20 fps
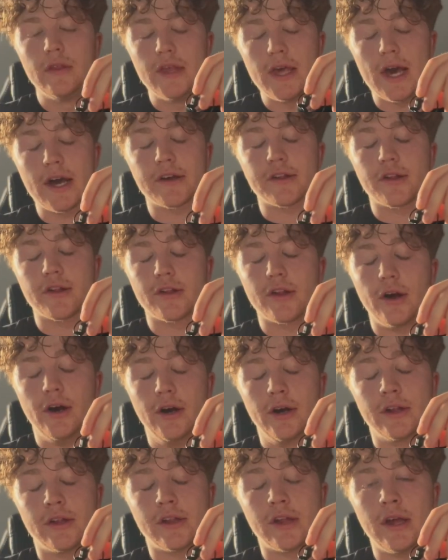The
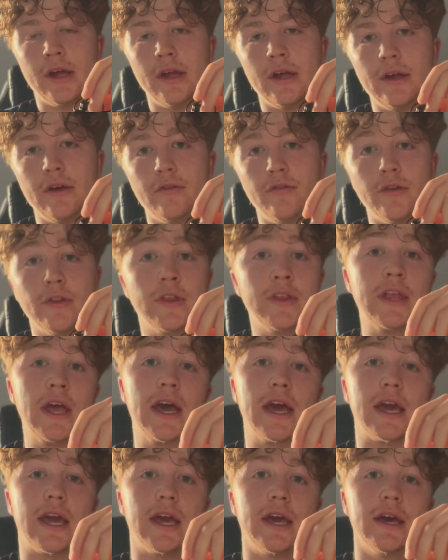exercise for the
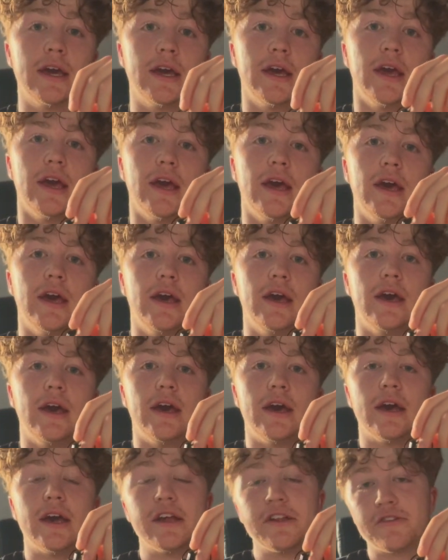day
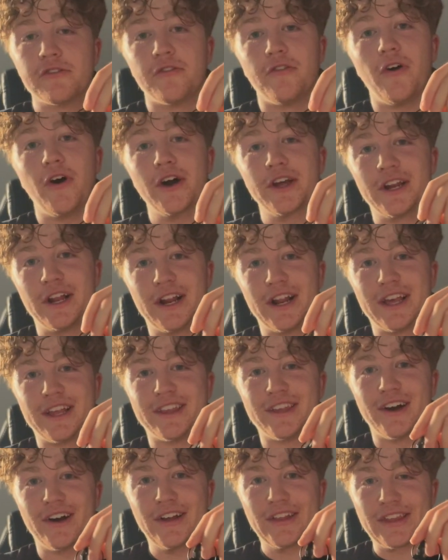is finally
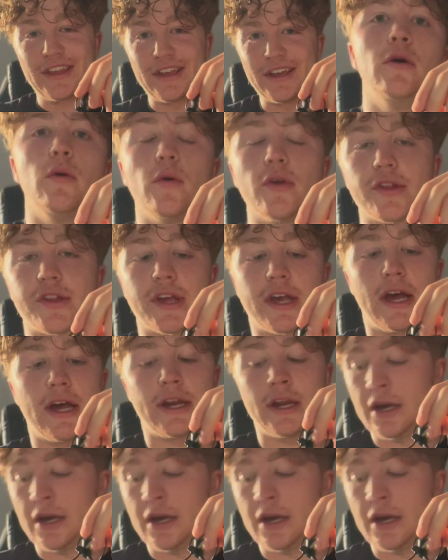done. Once again,